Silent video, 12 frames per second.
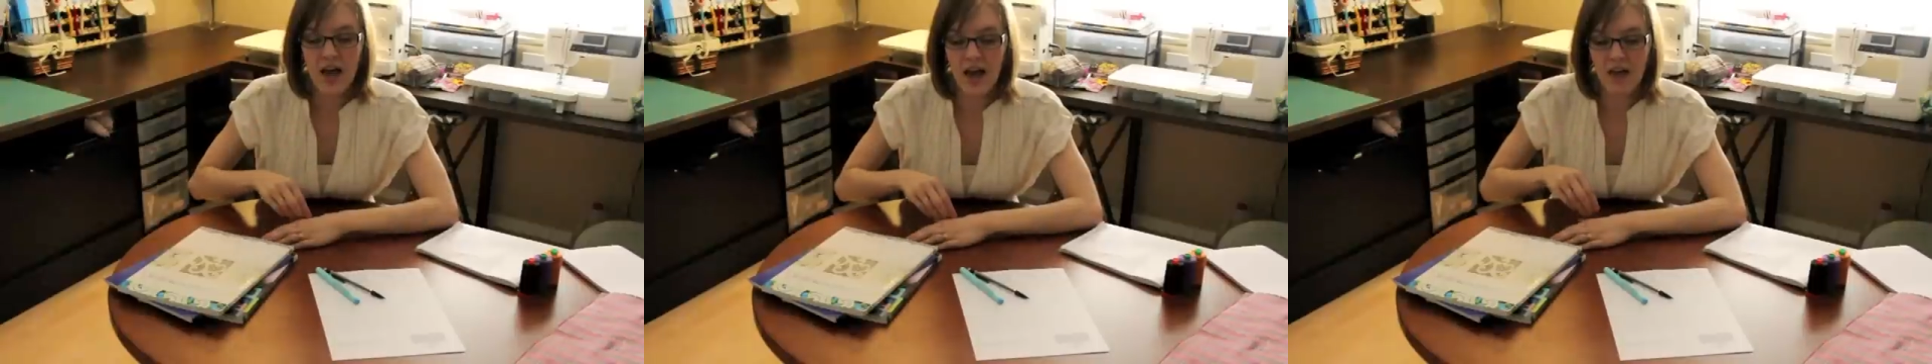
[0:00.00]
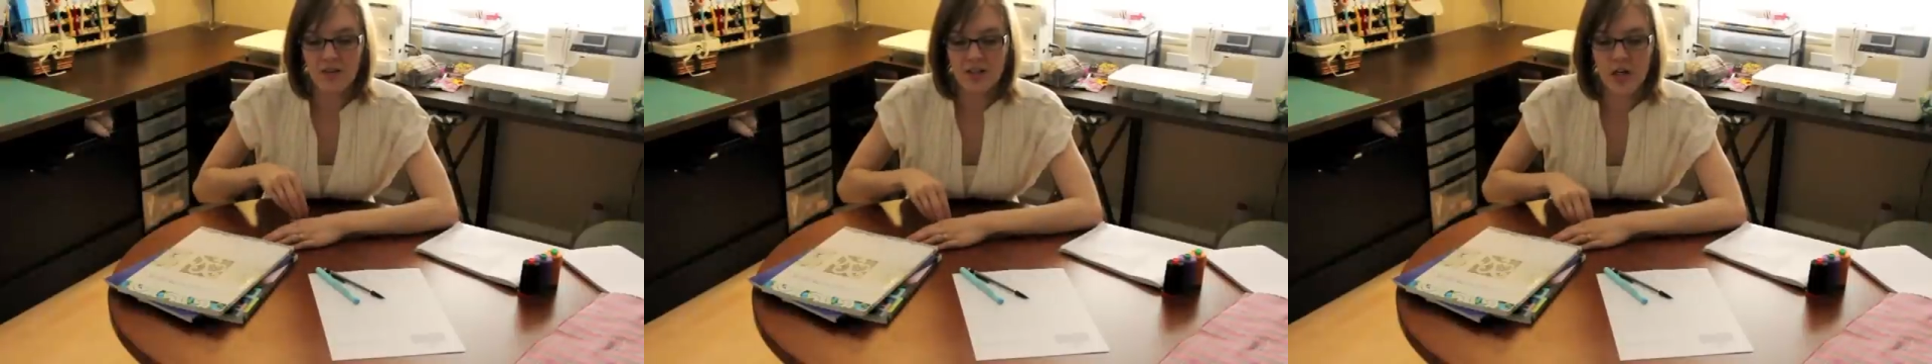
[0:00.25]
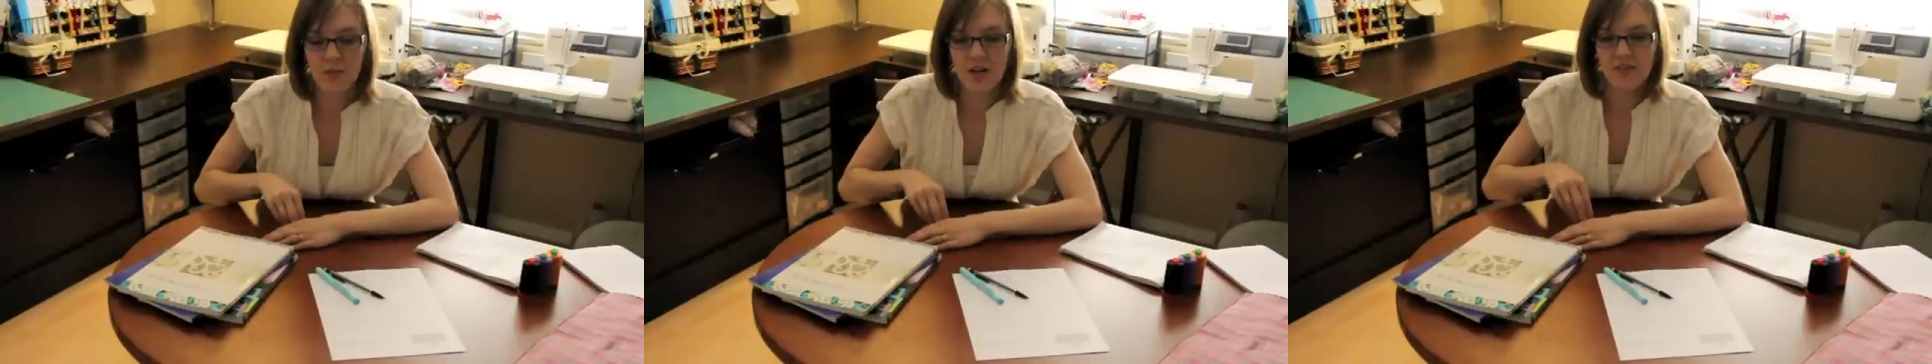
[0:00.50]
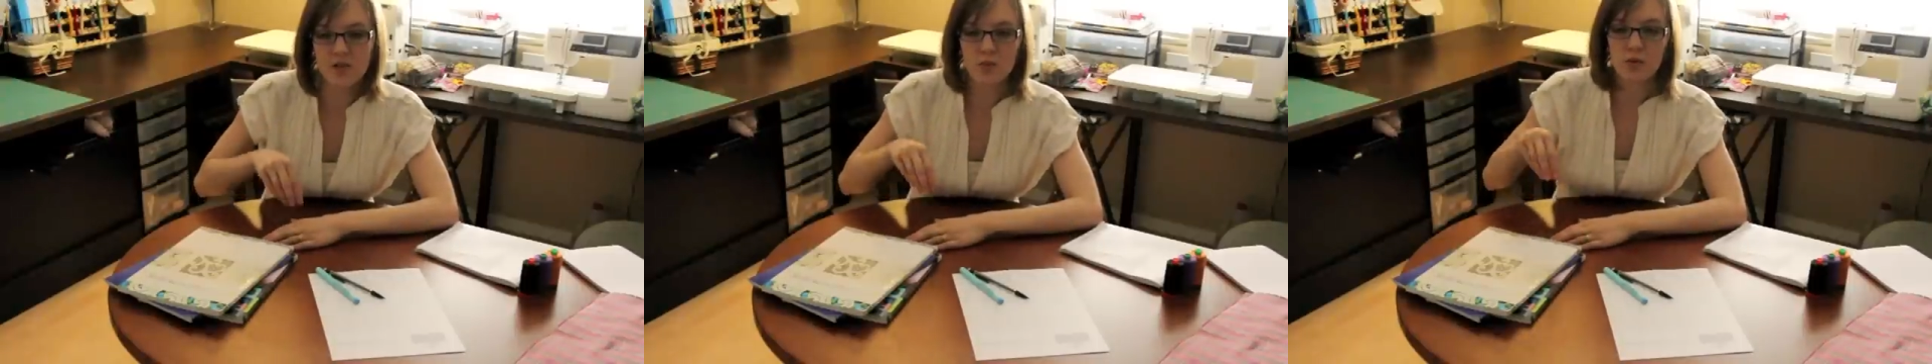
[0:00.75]
every time you
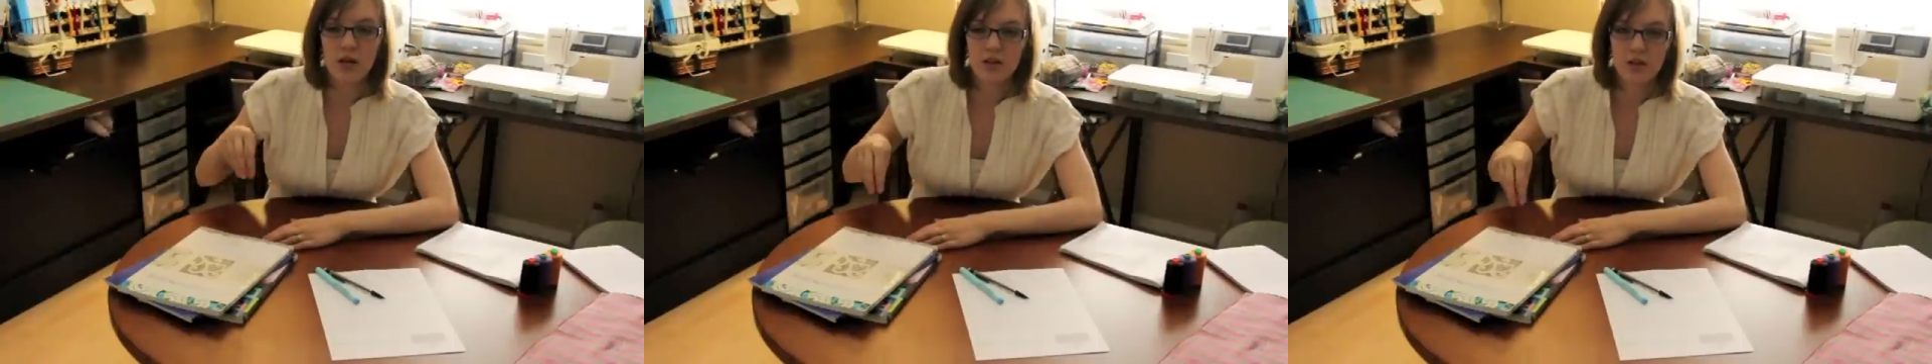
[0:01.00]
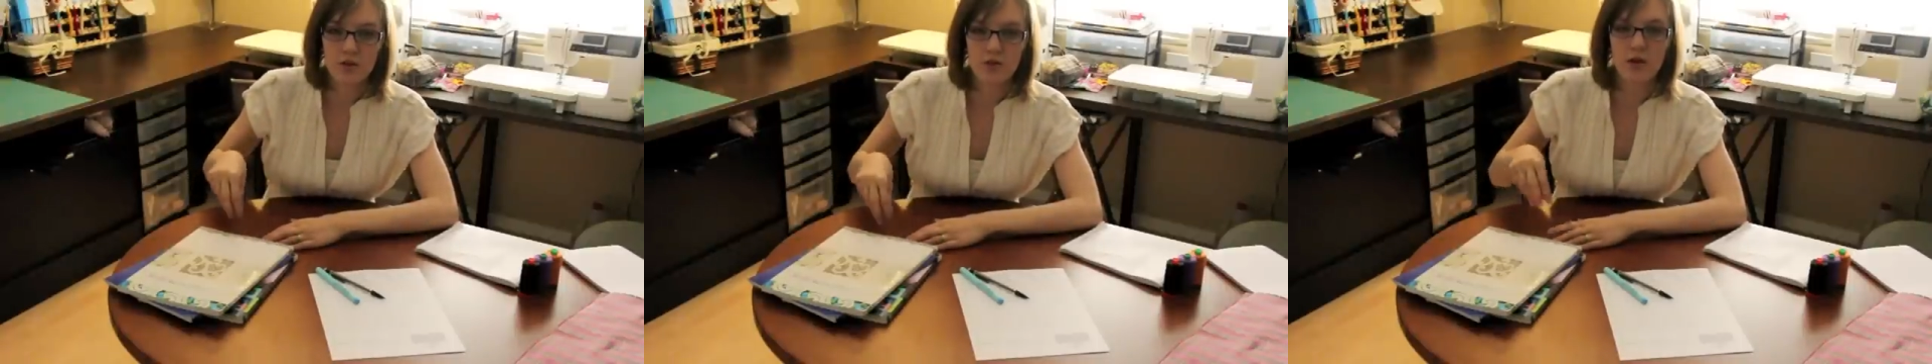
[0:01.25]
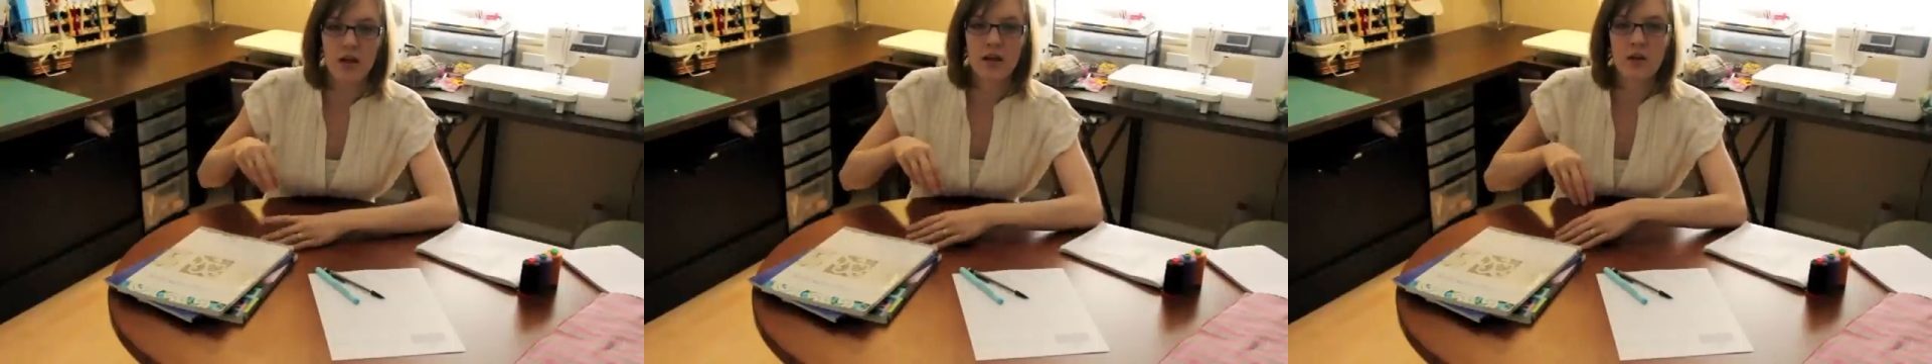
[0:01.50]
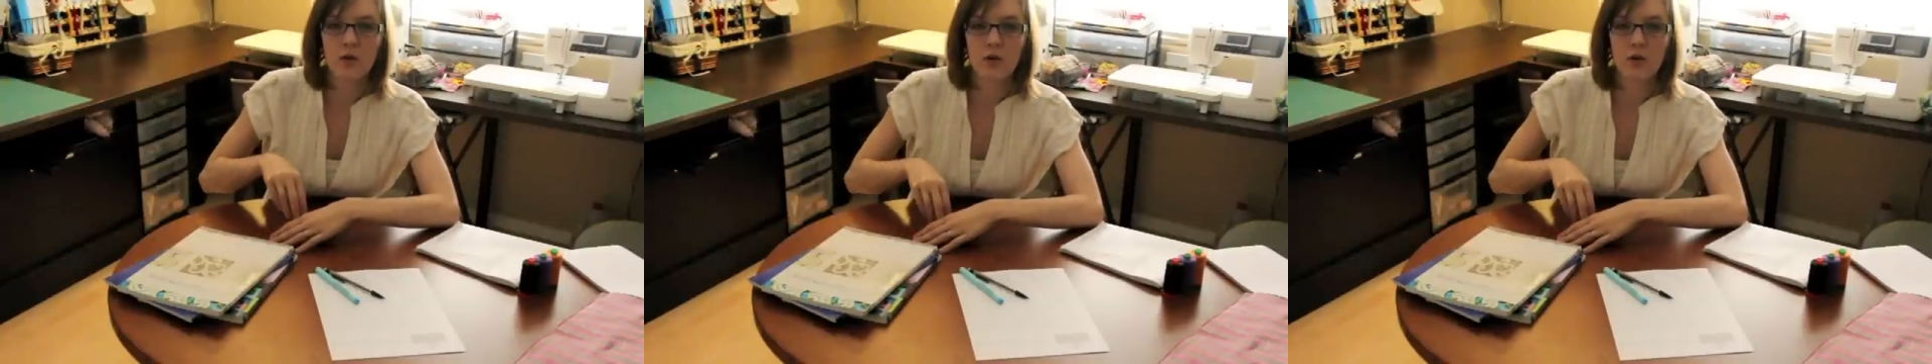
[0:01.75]
have to break your thread